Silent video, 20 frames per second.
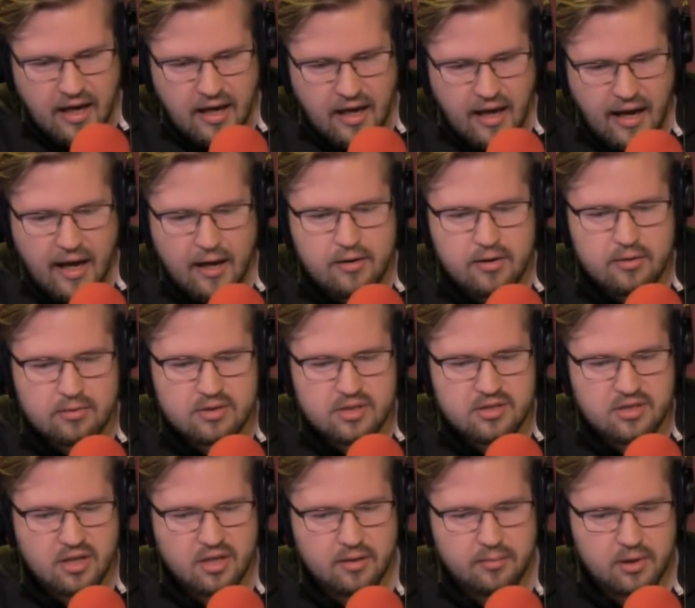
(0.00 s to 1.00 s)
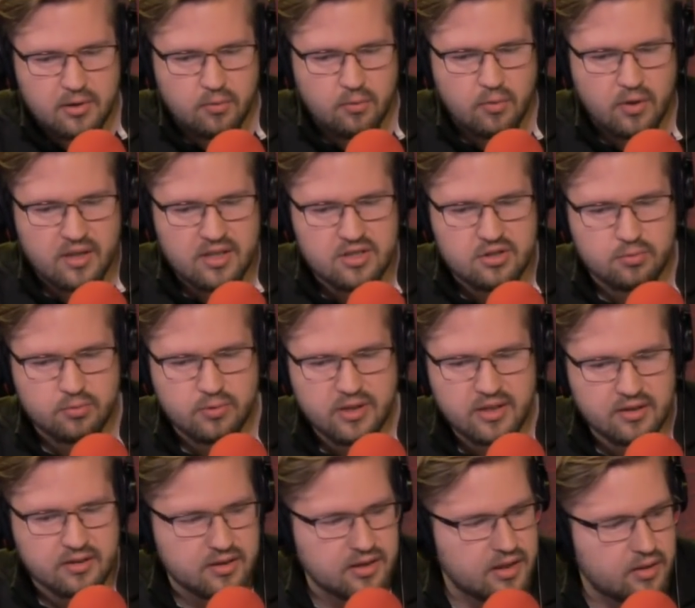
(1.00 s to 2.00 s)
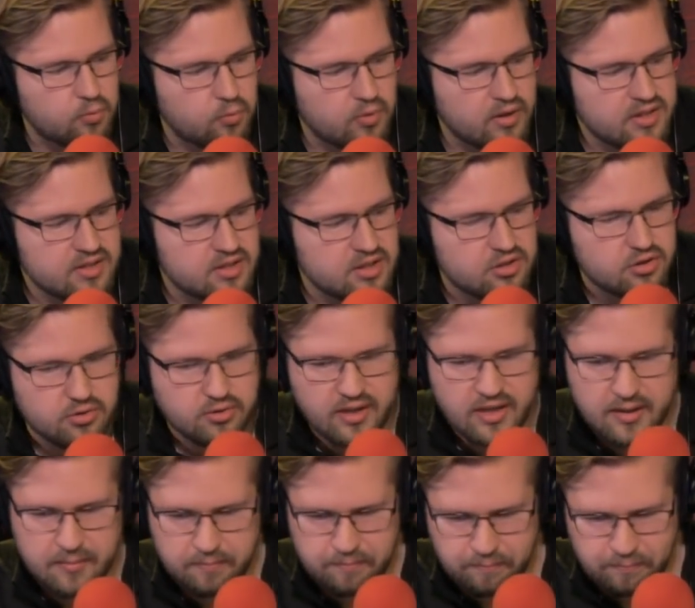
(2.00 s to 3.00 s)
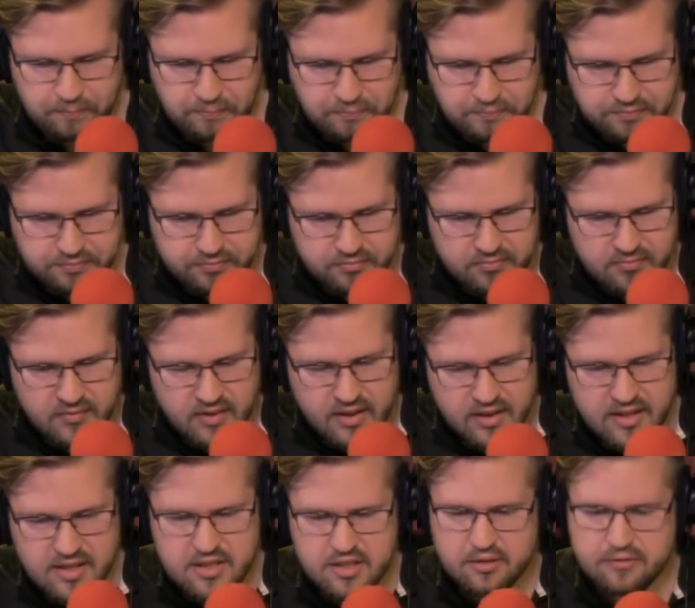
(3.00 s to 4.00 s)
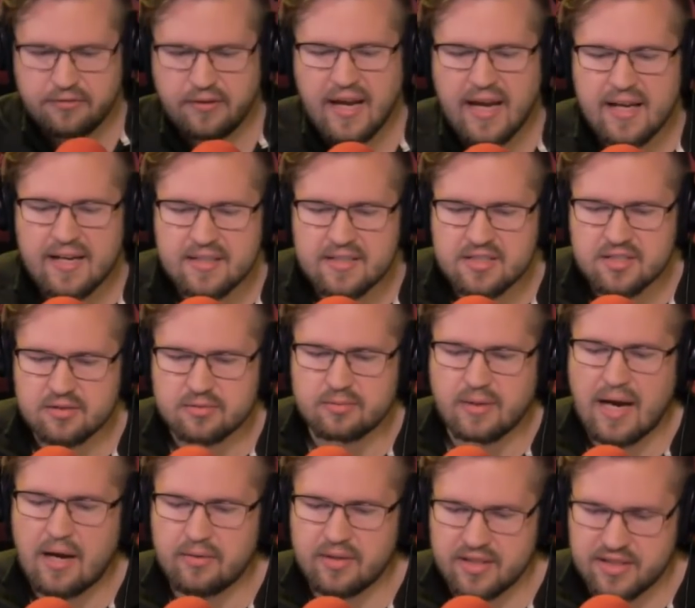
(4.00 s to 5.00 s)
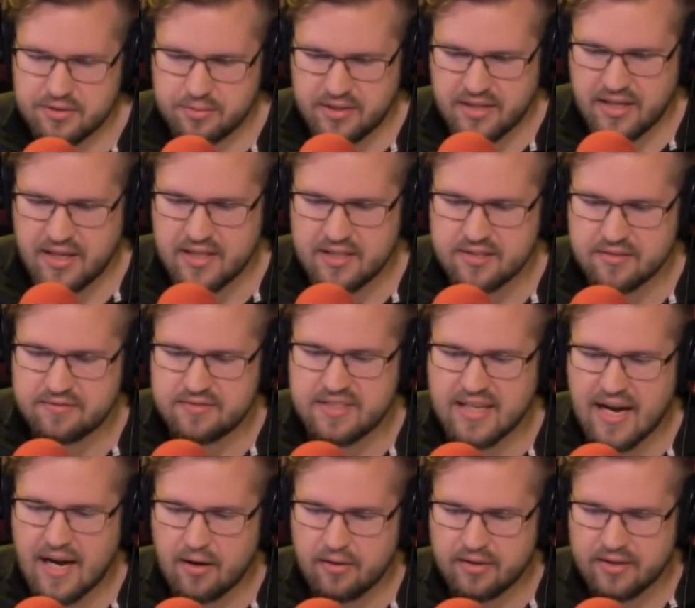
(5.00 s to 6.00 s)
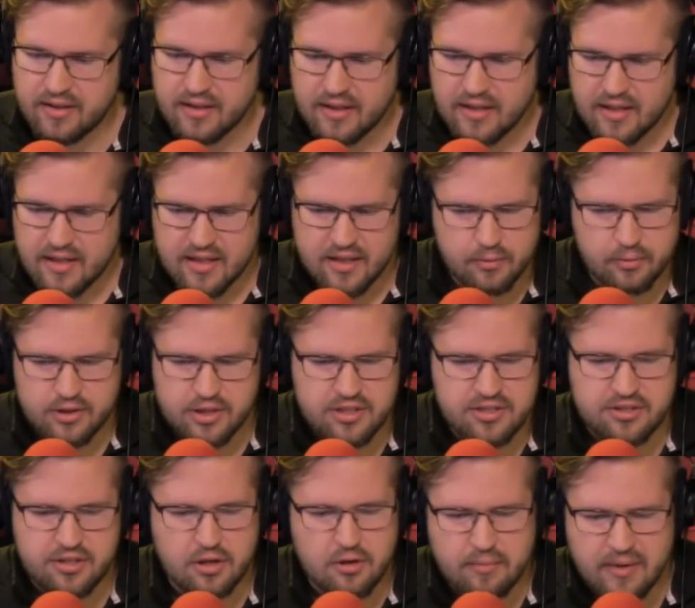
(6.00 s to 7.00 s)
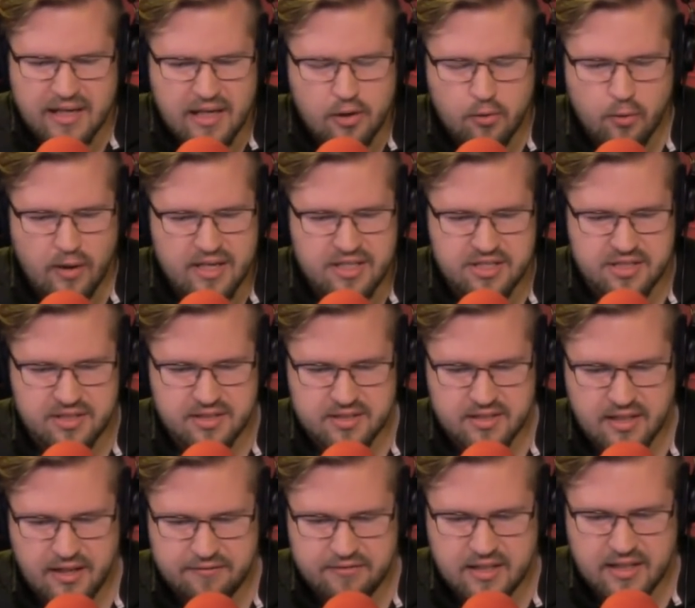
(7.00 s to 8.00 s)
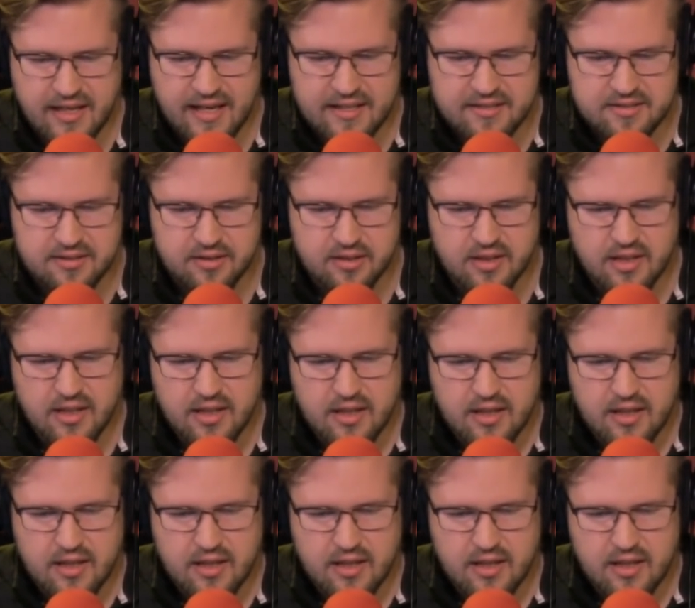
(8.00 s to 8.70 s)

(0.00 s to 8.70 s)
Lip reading: How do you determine what is real and what is a dream? He surveyed his surroundings with a hint of doubt. There were just too many questions left unanswered.